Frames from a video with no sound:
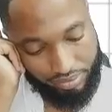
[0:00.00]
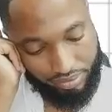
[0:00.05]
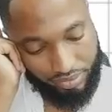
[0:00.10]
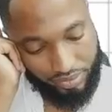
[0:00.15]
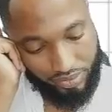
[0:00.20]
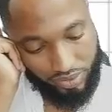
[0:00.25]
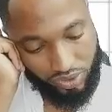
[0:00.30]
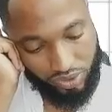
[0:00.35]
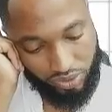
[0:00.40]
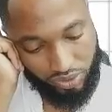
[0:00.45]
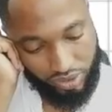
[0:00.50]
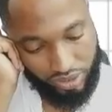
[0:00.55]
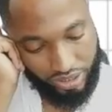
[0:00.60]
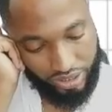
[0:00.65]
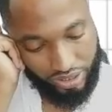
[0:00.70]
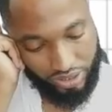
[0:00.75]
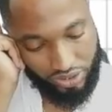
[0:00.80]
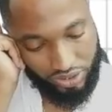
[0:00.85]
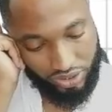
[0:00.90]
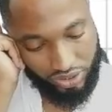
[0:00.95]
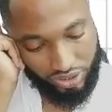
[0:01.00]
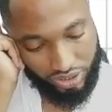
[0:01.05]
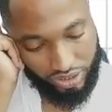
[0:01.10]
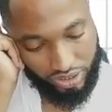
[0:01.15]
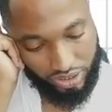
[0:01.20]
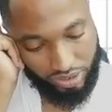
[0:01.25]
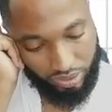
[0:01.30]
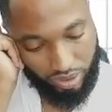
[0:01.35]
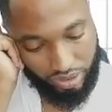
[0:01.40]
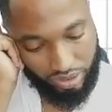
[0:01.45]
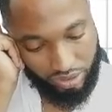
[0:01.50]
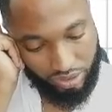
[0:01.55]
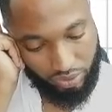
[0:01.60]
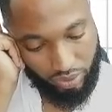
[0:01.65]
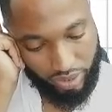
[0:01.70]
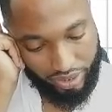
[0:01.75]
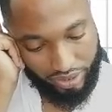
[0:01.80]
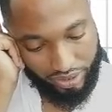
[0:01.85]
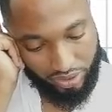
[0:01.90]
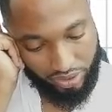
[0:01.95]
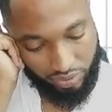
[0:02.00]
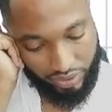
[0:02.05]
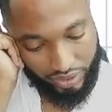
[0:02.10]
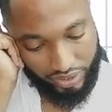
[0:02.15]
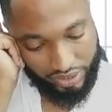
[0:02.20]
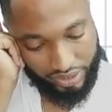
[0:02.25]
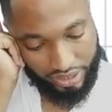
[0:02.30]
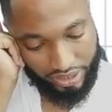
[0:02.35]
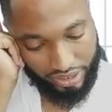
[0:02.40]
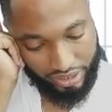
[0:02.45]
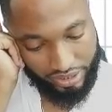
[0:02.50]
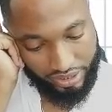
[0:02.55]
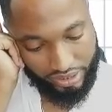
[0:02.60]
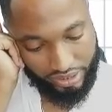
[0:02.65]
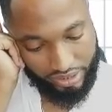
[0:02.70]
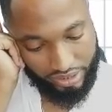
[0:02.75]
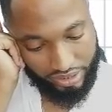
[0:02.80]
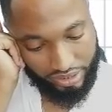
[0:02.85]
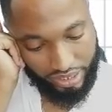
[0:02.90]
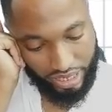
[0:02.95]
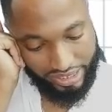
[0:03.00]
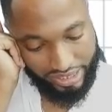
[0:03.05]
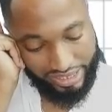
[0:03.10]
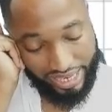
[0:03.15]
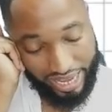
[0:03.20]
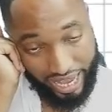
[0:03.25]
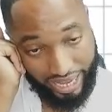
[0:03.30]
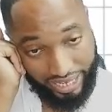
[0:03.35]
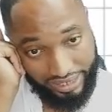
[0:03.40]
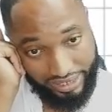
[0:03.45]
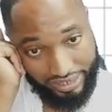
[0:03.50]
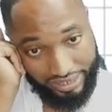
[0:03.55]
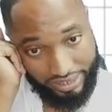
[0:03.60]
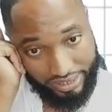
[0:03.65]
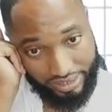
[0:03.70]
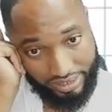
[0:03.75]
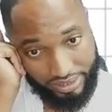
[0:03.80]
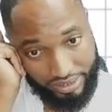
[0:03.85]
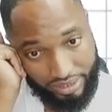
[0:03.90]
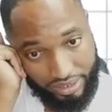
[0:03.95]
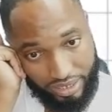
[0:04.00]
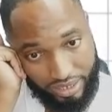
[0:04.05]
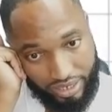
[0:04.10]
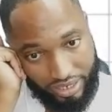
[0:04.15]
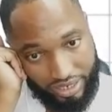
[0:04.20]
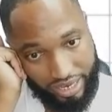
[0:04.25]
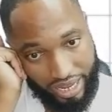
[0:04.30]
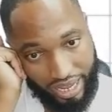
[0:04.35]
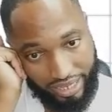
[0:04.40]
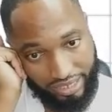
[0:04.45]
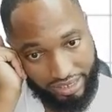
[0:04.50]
so h is equal to 20 over 6 as the height. The height